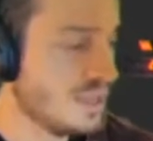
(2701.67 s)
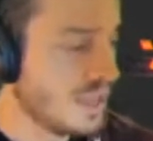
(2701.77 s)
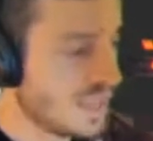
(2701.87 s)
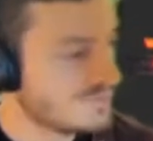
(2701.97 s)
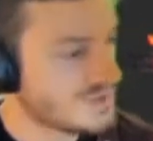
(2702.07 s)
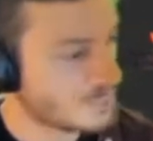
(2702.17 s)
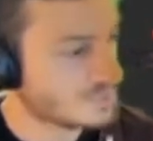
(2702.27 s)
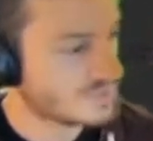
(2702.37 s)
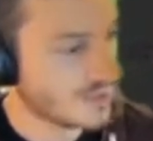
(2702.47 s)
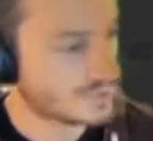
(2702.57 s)

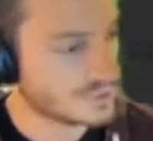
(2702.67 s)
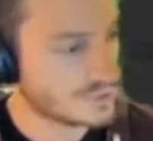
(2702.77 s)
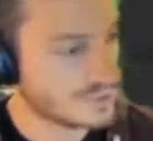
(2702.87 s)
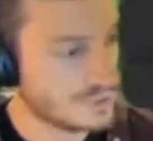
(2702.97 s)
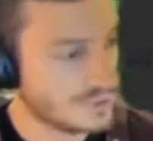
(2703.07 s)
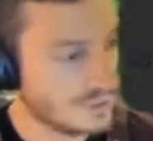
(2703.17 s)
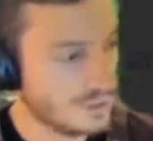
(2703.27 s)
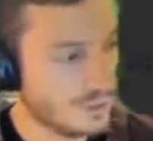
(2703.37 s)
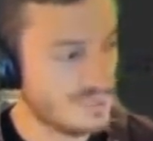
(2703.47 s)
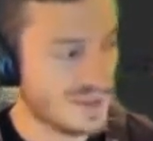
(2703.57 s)
NVMe Fabrics,
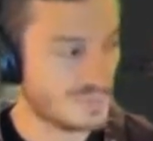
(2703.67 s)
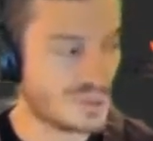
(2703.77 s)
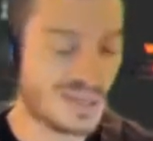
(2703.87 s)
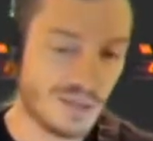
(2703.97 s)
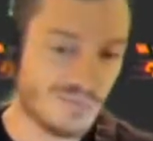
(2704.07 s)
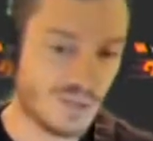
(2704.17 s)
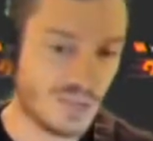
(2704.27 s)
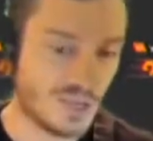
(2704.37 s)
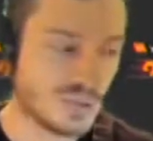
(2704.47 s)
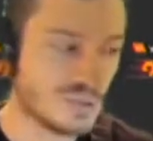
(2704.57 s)
VMware Cloud
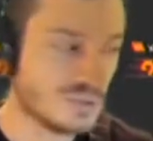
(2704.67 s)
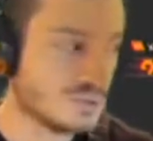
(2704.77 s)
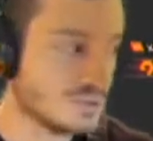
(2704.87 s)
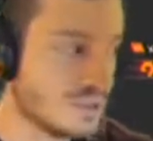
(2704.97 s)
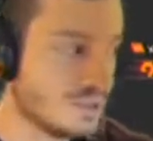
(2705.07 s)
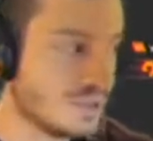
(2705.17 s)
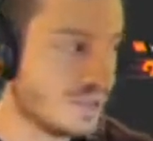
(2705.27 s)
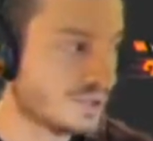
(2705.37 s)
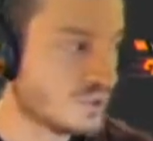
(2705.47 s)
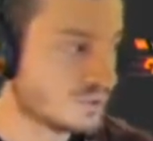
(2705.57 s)
Foundation,
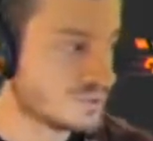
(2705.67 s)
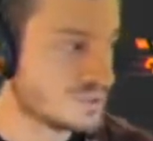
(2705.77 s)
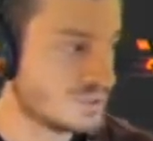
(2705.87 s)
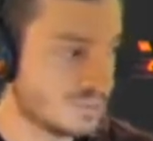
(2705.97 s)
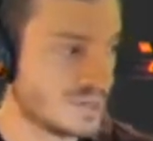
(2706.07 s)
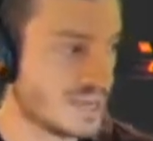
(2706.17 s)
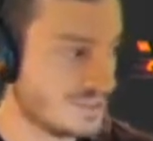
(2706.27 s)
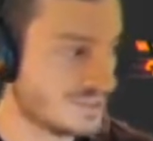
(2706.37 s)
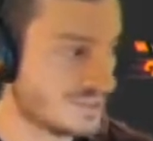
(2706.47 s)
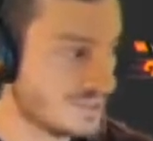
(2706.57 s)
and of course,
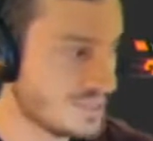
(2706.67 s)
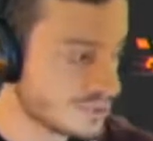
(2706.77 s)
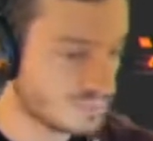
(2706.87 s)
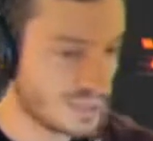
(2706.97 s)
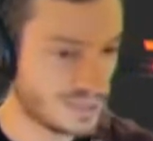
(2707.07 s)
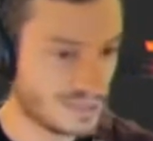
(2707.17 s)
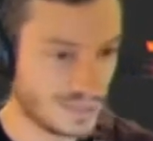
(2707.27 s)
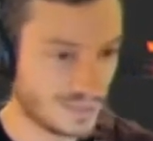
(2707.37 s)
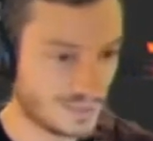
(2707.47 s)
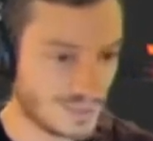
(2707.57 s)
Kubernetes. These are big
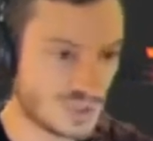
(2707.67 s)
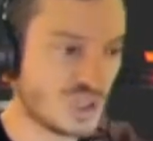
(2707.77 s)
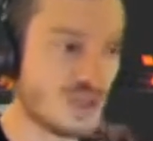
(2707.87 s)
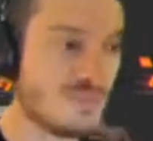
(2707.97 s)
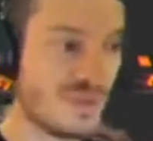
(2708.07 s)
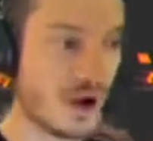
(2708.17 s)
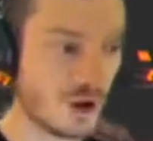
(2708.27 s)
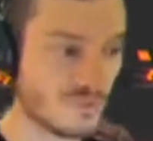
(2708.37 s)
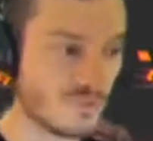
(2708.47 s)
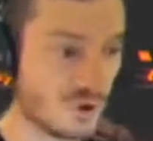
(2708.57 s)
things. This is going to be
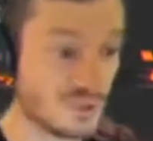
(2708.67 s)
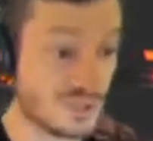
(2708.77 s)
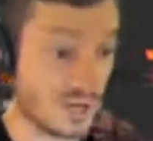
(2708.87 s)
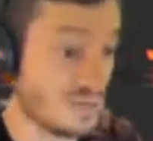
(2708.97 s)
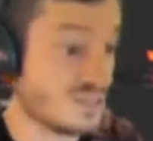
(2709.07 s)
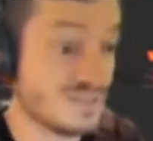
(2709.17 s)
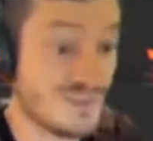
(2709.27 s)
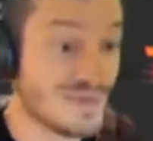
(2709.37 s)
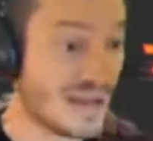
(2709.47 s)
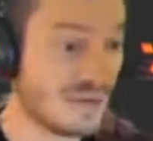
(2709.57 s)
our focus area. It's going to be
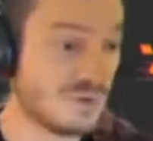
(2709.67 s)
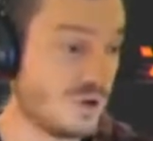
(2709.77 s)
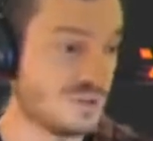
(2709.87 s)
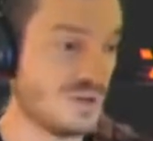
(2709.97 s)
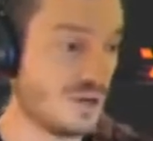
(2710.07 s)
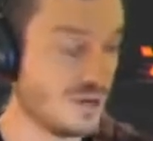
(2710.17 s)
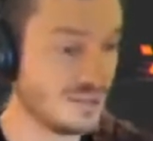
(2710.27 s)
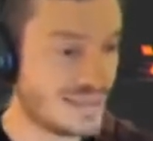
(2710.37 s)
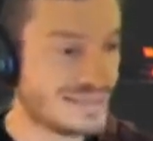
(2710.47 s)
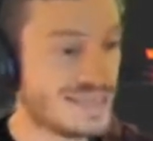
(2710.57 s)
my focus area
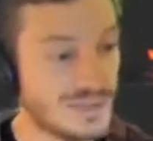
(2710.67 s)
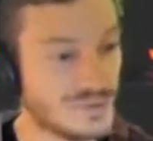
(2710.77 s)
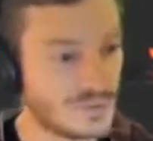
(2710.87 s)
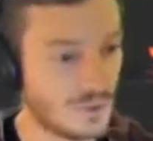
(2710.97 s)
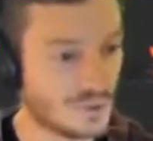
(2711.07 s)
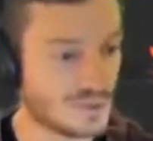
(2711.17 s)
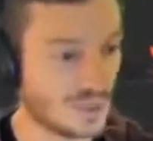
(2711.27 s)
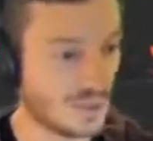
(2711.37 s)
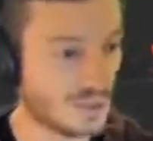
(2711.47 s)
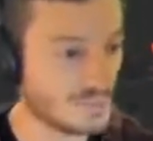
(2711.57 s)
and my team's focus
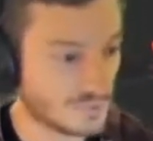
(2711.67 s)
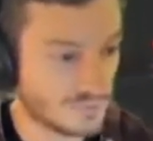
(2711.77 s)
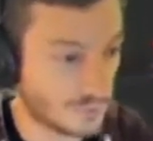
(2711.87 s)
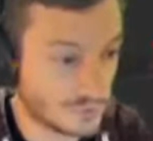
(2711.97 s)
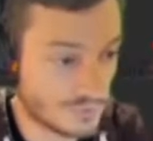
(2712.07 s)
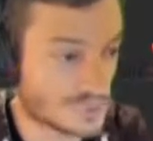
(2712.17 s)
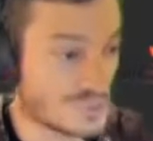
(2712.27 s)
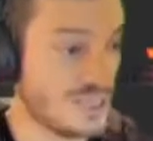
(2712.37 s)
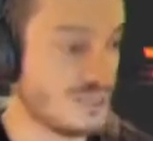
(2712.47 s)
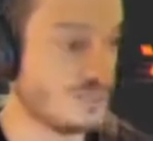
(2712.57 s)
area for the
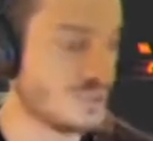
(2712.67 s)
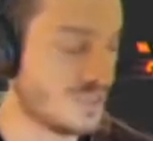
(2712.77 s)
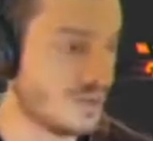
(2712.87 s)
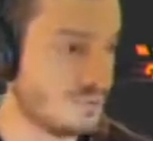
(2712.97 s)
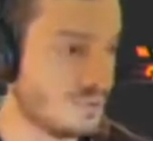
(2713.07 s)
foreseeable time.